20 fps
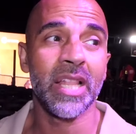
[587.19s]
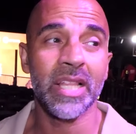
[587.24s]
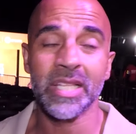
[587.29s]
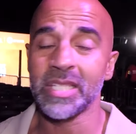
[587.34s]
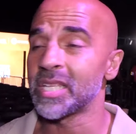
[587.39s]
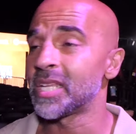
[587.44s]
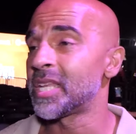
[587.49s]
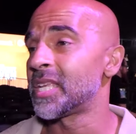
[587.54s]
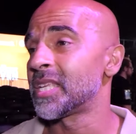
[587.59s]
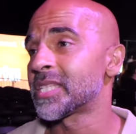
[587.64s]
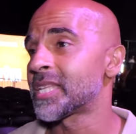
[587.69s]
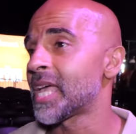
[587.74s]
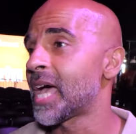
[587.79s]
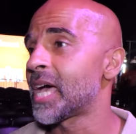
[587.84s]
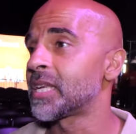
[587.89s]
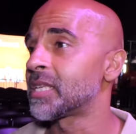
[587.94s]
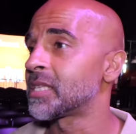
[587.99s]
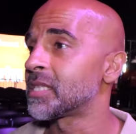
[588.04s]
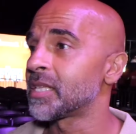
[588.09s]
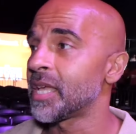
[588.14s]
Listen, it's
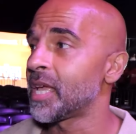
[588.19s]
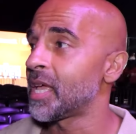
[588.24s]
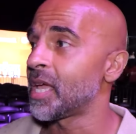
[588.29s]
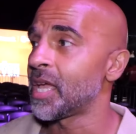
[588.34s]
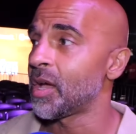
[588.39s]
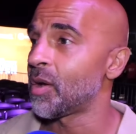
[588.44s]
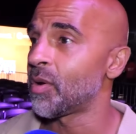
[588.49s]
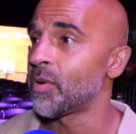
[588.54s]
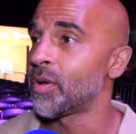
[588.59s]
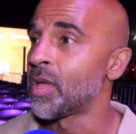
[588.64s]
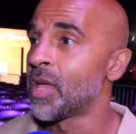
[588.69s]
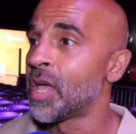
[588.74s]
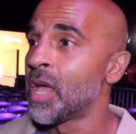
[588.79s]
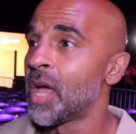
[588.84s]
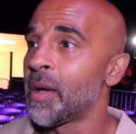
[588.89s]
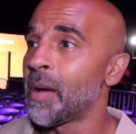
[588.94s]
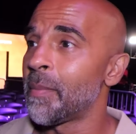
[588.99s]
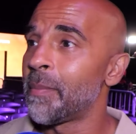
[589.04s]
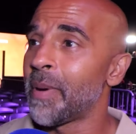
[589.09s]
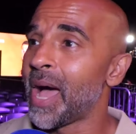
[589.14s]
sad. It, eh,
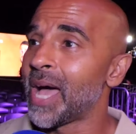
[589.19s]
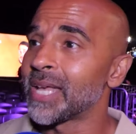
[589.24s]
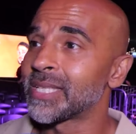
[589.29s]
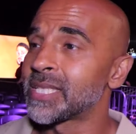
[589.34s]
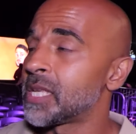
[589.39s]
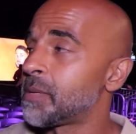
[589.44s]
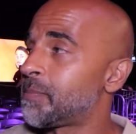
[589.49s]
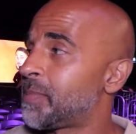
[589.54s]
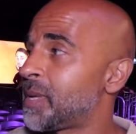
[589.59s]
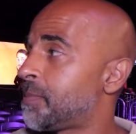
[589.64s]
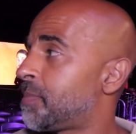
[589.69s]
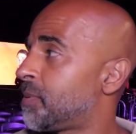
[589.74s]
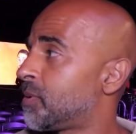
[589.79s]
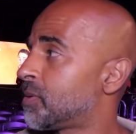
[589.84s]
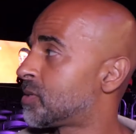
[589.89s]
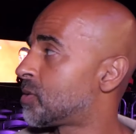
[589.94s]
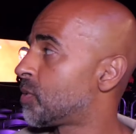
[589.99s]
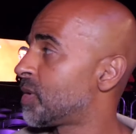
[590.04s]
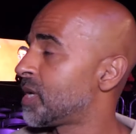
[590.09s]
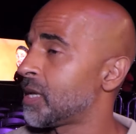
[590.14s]
but I see people
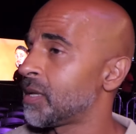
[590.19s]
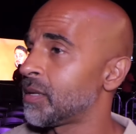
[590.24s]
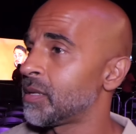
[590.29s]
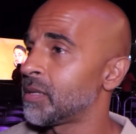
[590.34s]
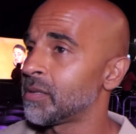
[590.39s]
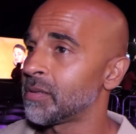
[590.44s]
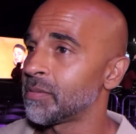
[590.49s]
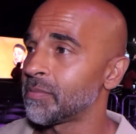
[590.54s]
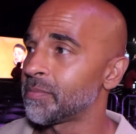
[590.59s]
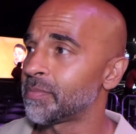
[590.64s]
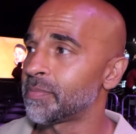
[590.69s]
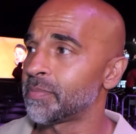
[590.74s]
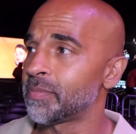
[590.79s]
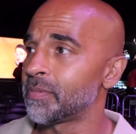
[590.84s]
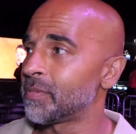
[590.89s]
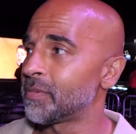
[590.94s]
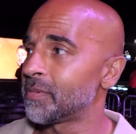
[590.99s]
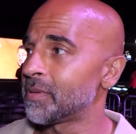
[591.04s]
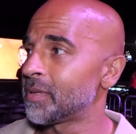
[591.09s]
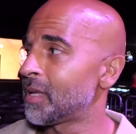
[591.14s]
tweeting,
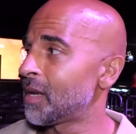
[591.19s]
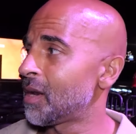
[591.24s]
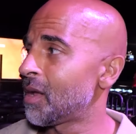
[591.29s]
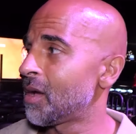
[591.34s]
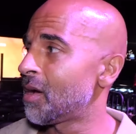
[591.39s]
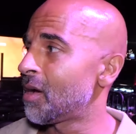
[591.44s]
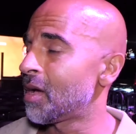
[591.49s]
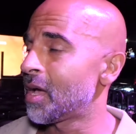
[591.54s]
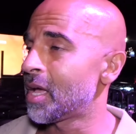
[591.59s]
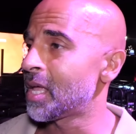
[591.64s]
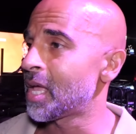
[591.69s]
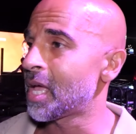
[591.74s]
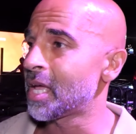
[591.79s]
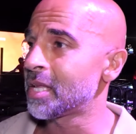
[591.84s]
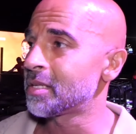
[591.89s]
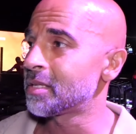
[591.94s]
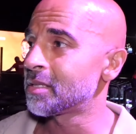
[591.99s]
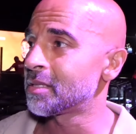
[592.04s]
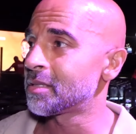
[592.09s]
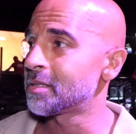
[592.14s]
you know,
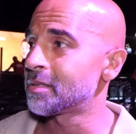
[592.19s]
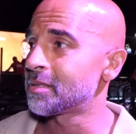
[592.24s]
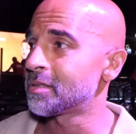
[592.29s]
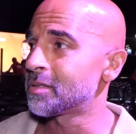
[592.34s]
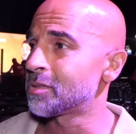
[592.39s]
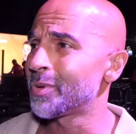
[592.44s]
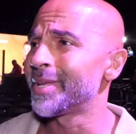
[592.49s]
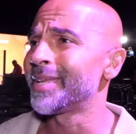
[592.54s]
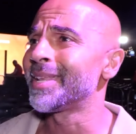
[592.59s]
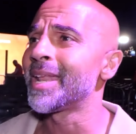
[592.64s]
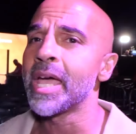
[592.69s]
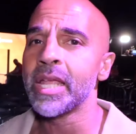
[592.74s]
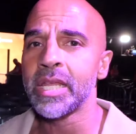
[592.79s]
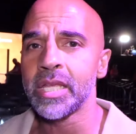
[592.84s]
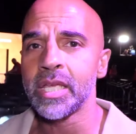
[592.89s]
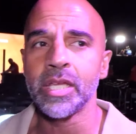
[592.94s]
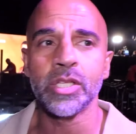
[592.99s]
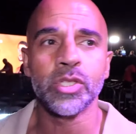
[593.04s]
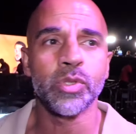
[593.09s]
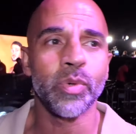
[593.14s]
and tweeting
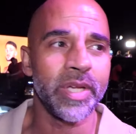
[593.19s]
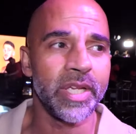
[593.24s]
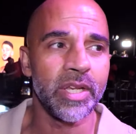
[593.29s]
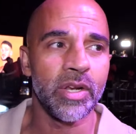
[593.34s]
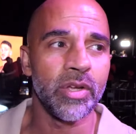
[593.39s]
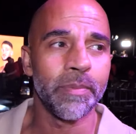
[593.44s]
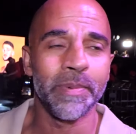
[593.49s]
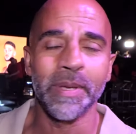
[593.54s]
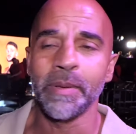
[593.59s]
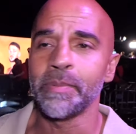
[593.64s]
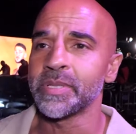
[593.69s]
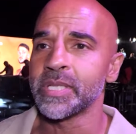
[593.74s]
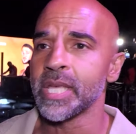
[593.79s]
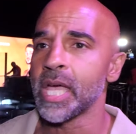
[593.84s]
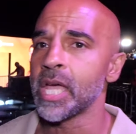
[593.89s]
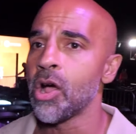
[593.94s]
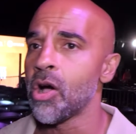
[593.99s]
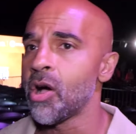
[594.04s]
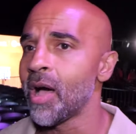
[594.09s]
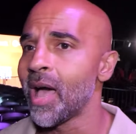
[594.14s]
Eddie and tweeting other people
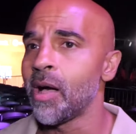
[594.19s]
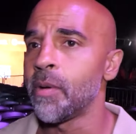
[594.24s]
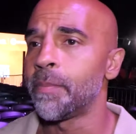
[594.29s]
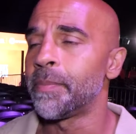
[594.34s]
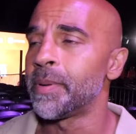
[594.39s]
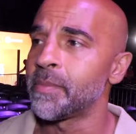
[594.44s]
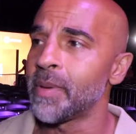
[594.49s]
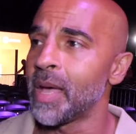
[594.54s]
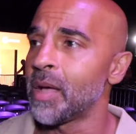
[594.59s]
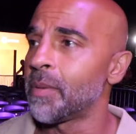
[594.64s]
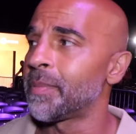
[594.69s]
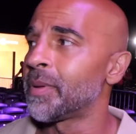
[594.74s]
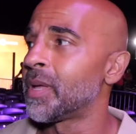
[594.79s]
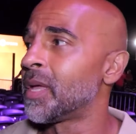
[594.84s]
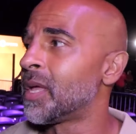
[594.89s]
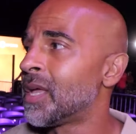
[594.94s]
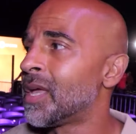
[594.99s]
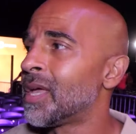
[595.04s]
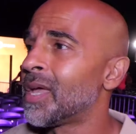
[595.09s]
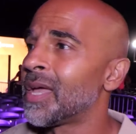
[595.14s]
saying, "Oh, help him, help."
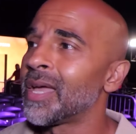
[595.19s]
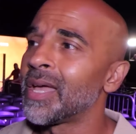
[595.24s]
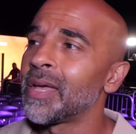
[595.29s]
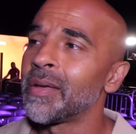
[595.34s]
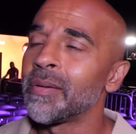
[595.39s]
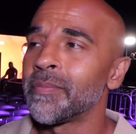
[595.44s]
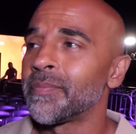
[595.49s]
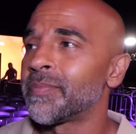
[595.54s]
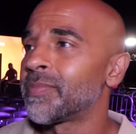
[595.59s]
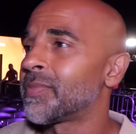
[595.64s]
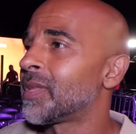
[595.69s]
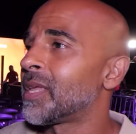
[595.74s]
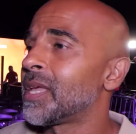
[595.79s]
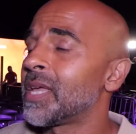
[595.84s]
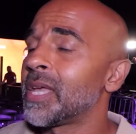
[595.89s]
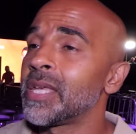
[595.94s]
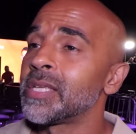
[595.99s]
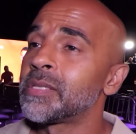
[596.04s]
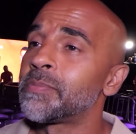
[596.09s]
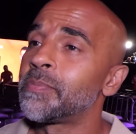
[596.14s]

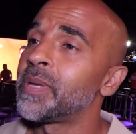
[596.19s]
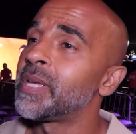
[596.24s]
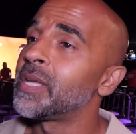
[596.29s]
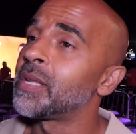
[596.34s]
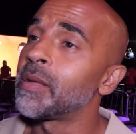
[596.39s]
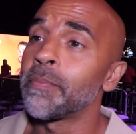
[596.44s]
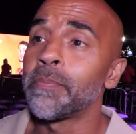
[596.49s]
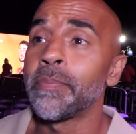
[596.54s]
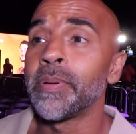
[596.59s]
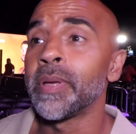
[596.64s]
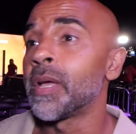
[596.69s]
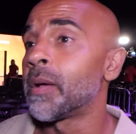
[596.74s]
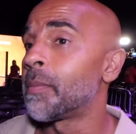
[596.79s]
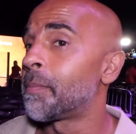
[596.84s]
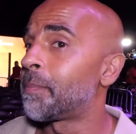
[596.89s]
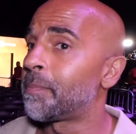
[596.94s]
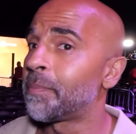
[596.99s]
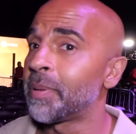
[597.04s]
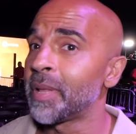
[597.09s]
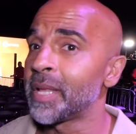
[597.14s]
He's been
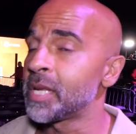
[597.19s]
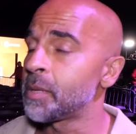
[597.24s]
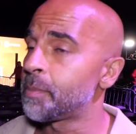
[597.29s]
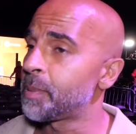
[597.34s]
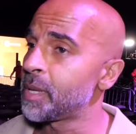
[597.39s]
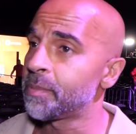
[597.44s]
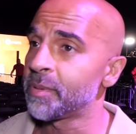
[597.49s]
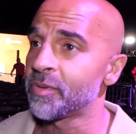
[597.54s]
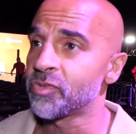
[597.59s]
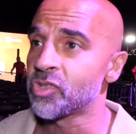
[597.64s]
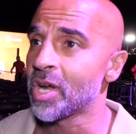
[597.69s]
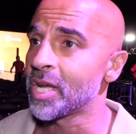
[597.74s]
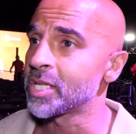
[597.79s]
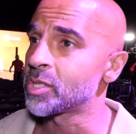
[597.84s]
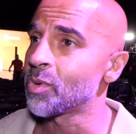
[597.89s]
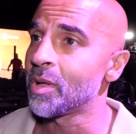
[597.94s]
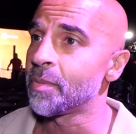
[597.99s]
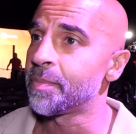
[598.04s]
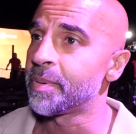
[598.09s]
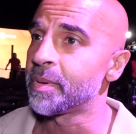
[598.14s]
plenty of people have tried
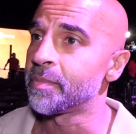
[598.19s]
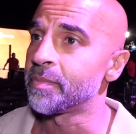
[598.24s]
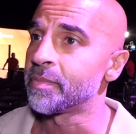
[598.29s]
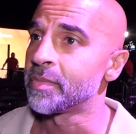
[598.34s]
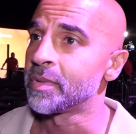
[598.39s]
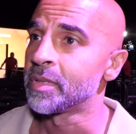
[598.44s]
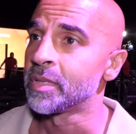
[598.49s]
to help him.